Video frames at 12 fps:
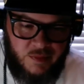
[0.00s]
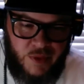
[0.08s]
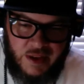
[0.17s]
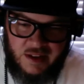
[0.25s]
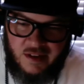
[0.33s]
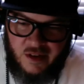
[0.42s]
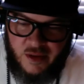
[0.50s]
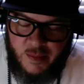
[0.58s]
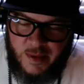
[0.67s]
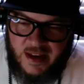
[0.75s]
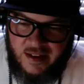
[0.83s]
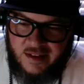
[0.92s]
think that they're the
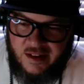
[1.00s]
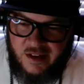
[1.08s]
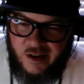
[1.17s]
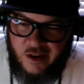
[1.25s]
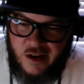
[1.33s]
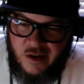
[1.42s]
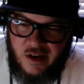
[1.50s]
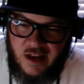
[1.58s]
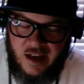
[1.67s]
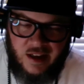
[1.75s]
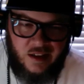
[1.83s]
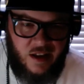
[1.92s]
best and that they're
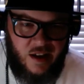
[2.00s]
unique and they